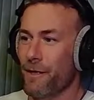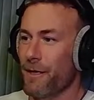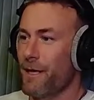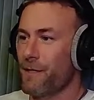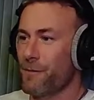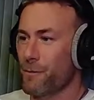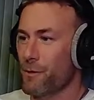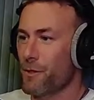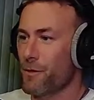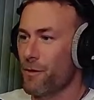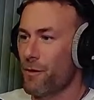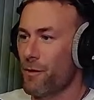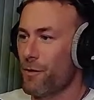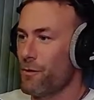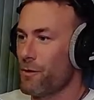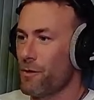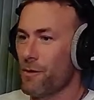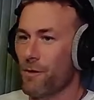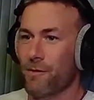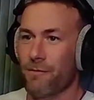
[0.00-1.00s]
that's what
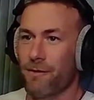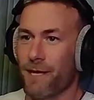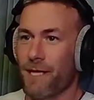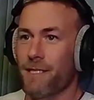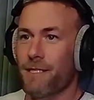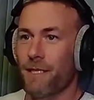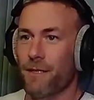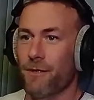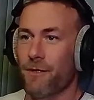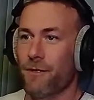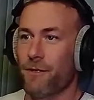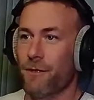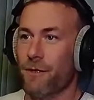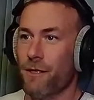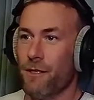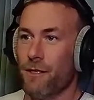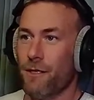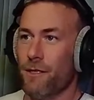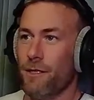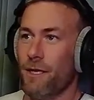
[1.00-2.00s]
all you're advising
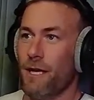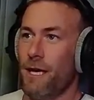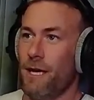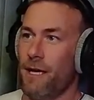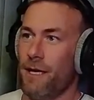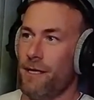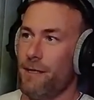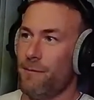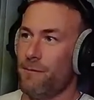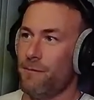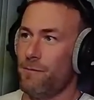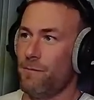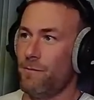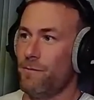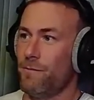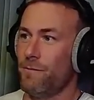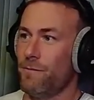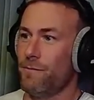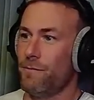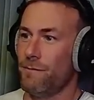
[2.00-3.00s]

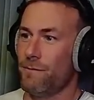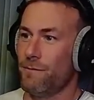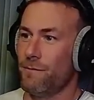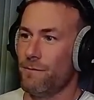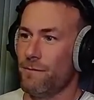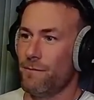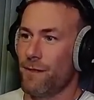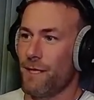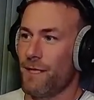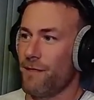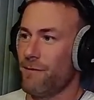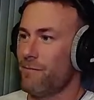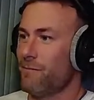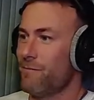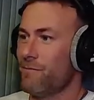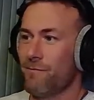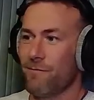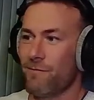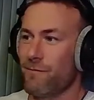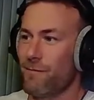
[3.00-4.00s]
on, then
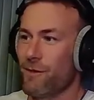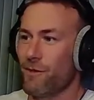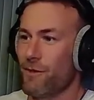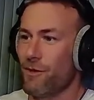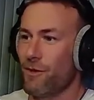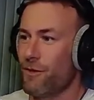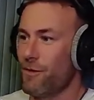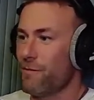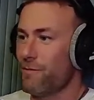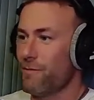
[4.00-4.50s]
you're not